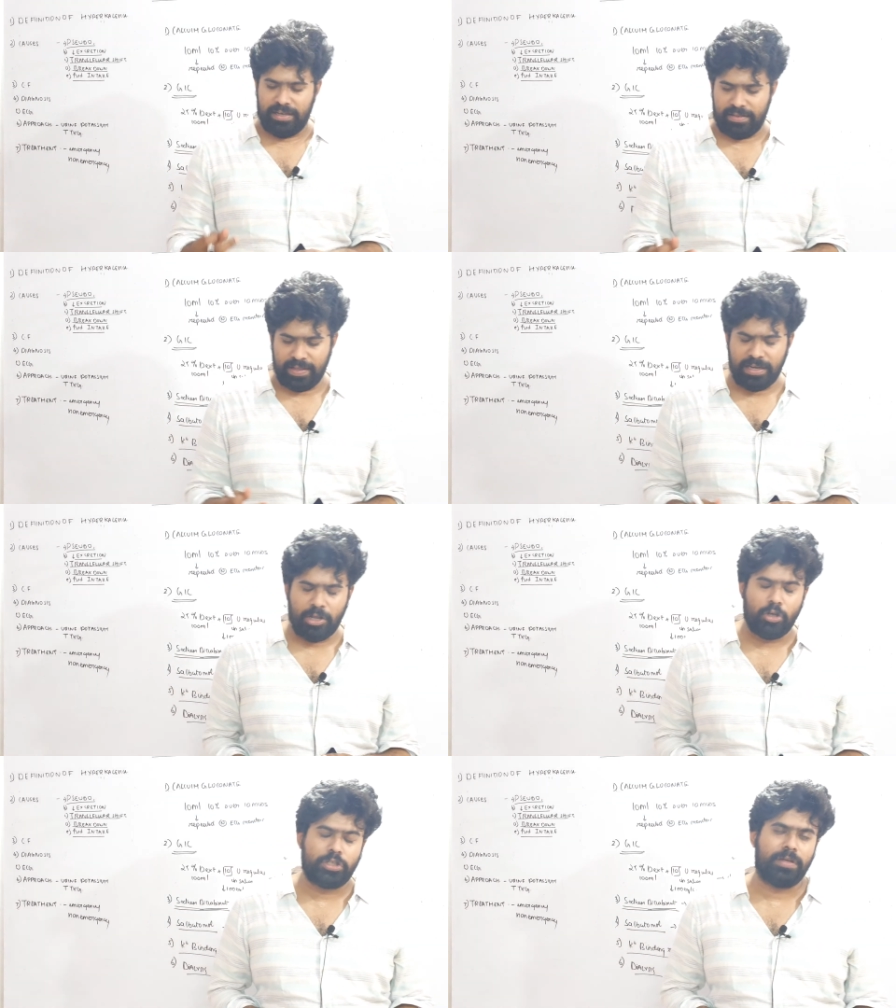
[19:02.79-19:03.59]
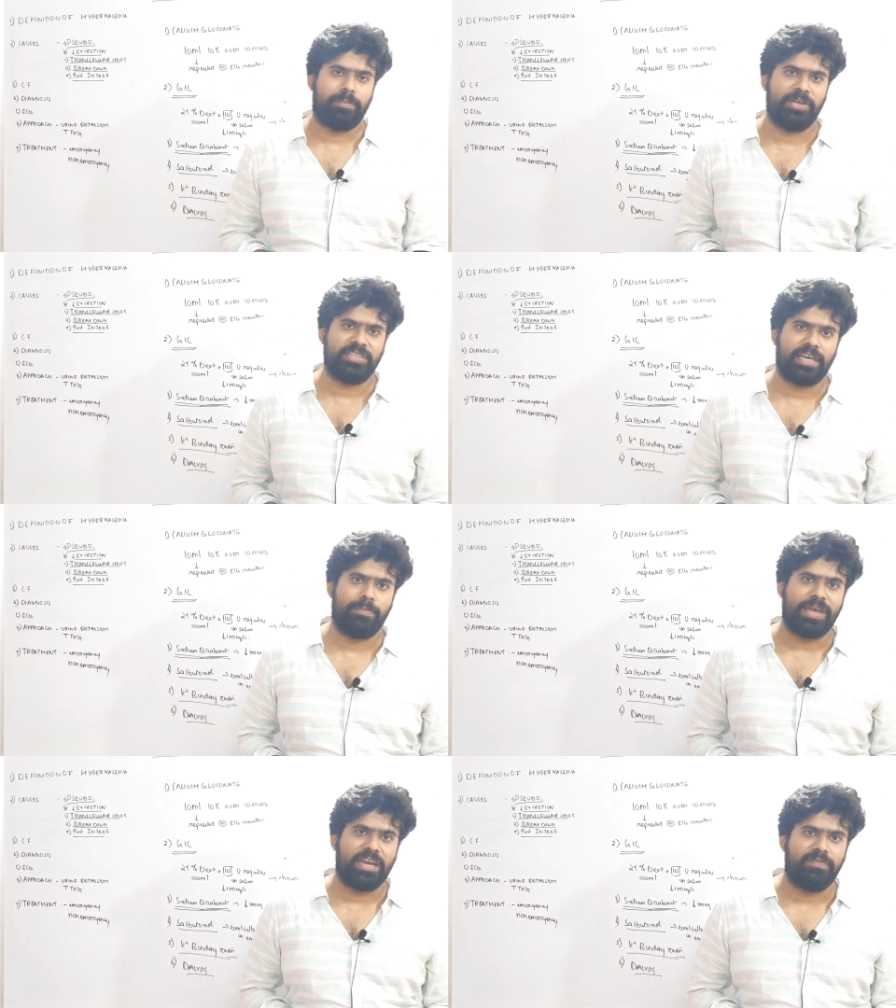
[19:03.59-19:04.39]
Then the patient can
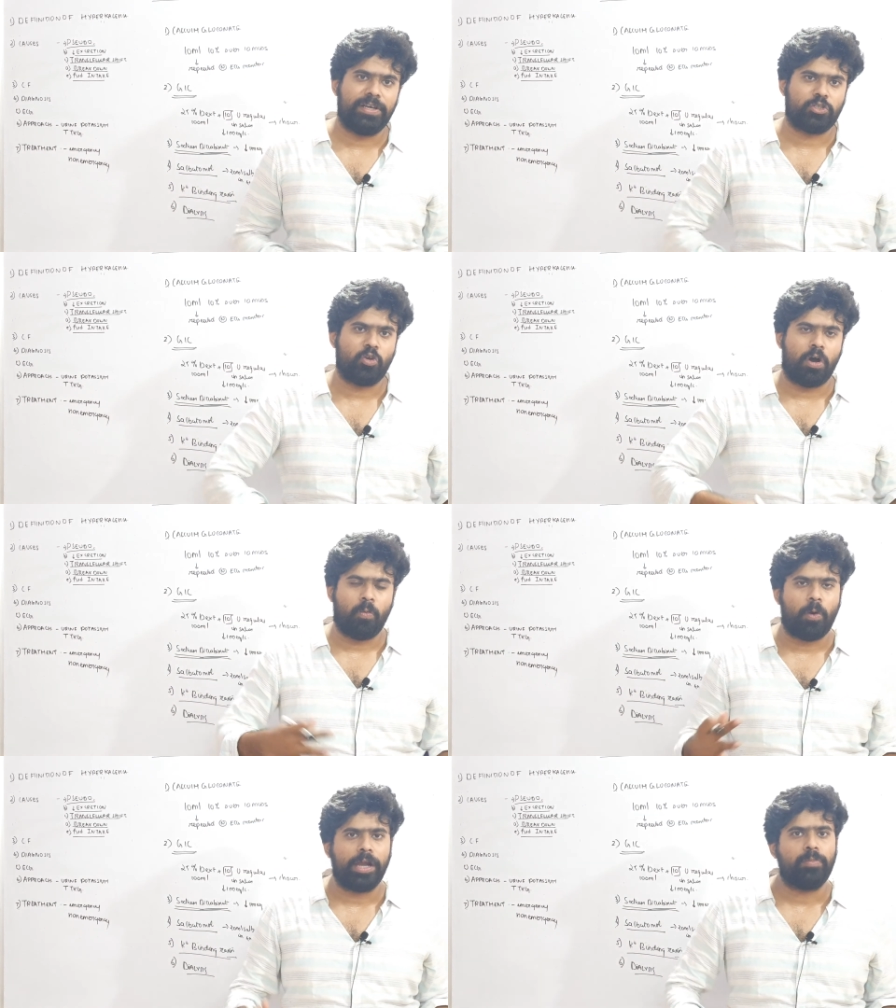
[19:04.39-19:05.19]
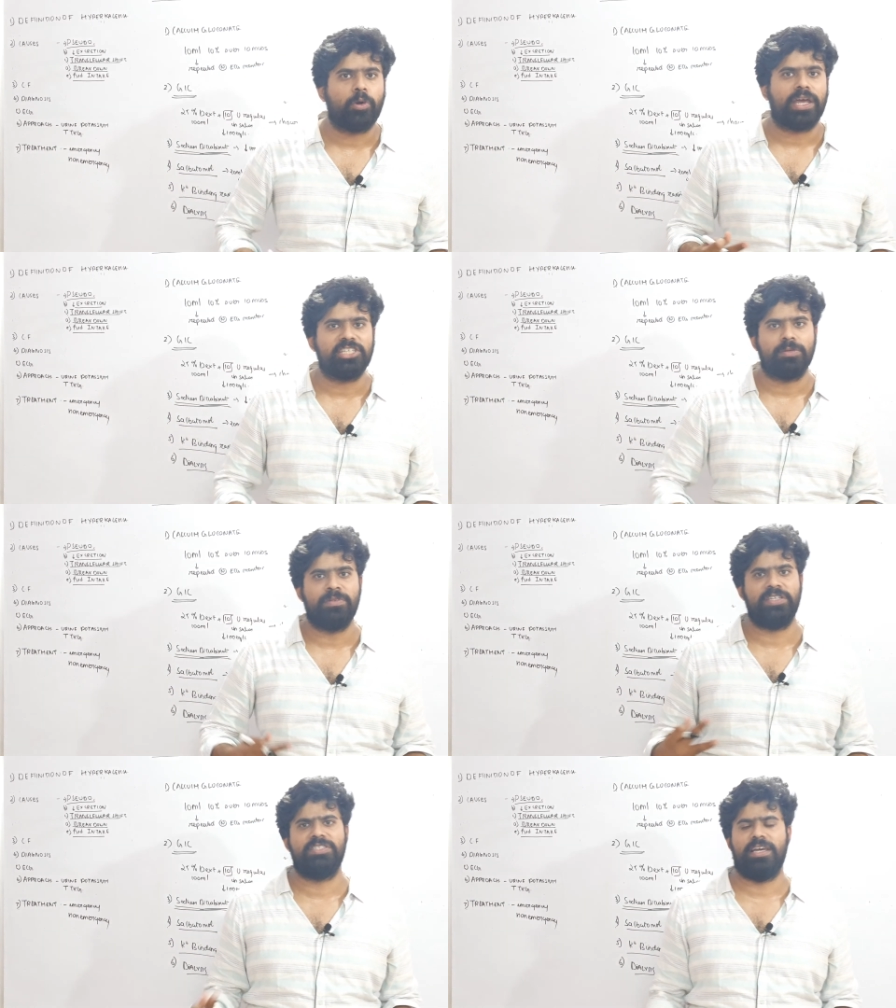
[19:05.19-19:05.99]
be advised to avoid
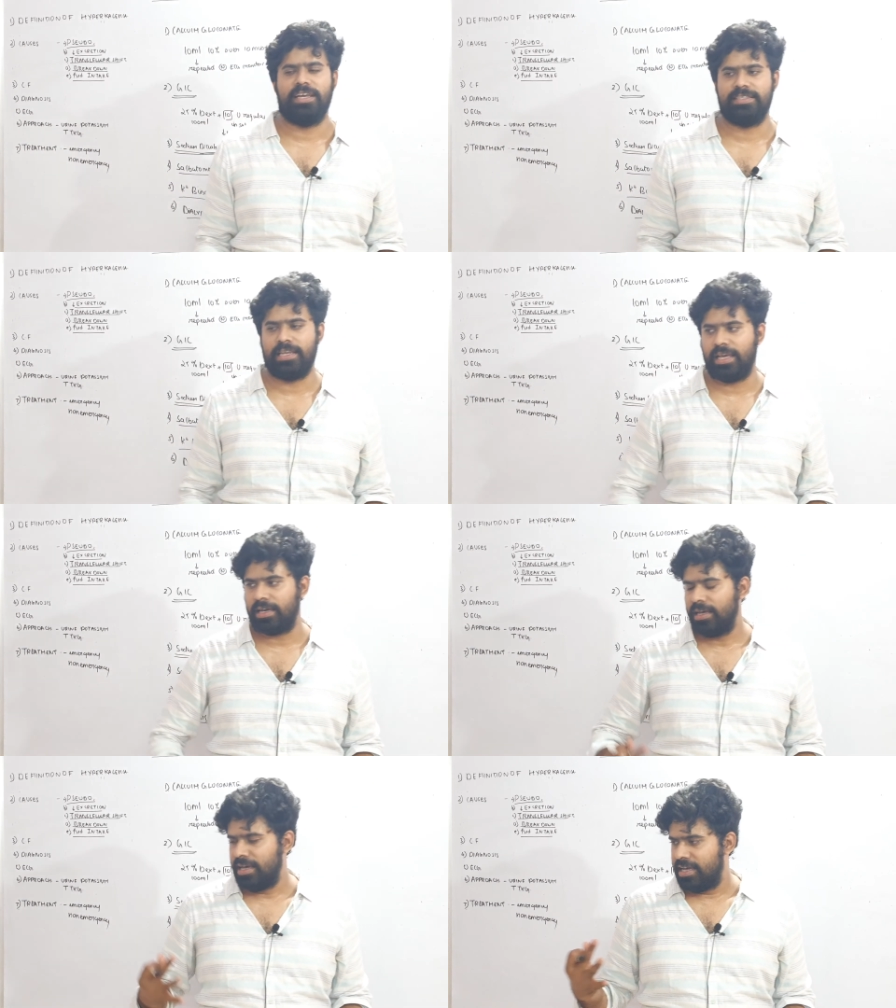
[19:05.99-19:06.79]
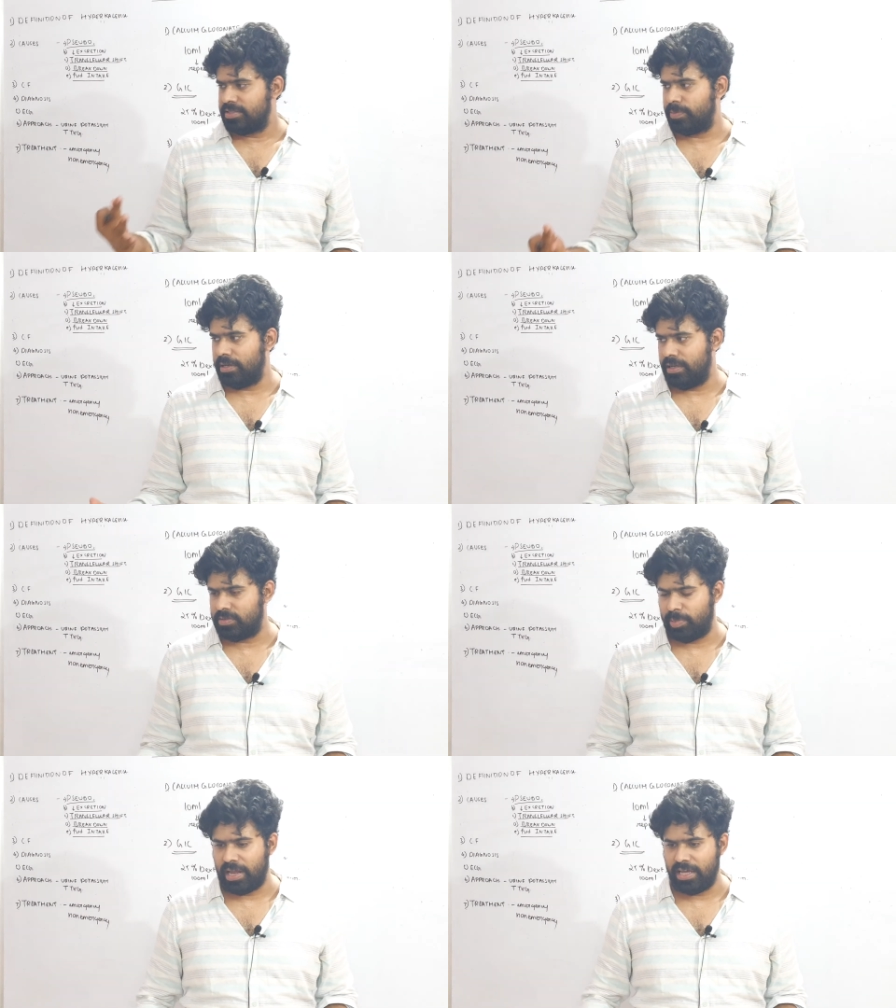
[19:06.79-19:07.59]
potassium-rich diets like
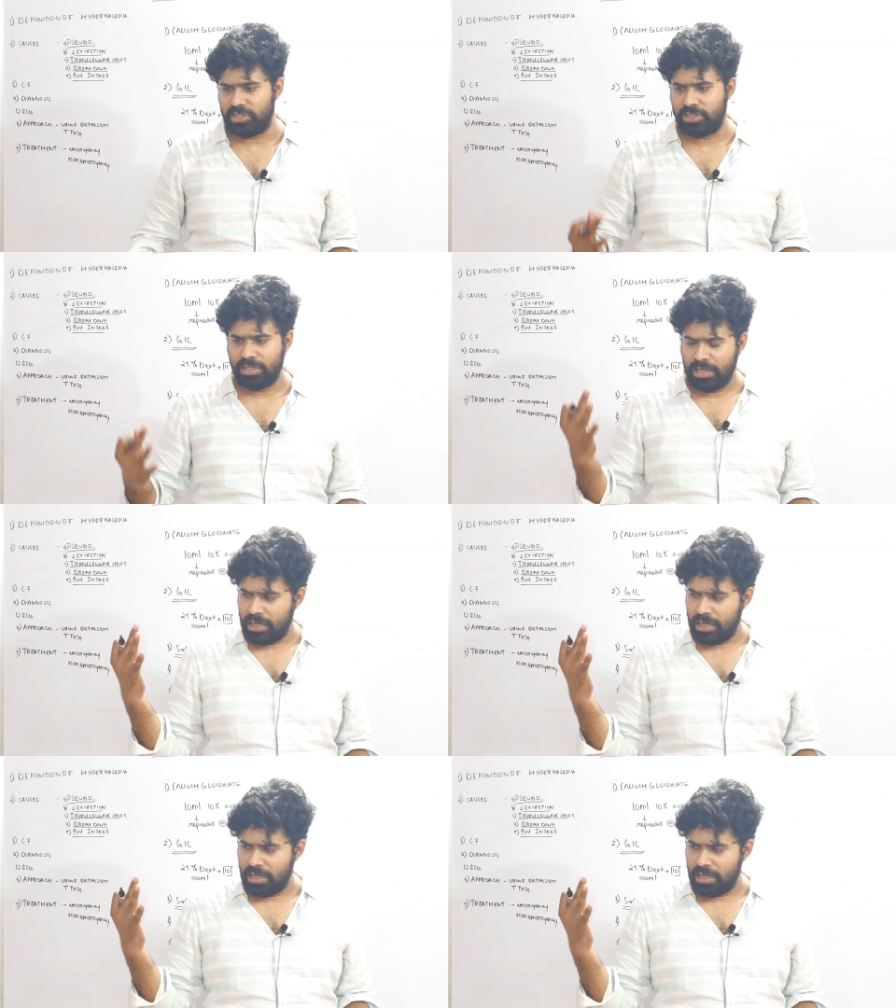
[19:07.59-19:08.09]
spinach,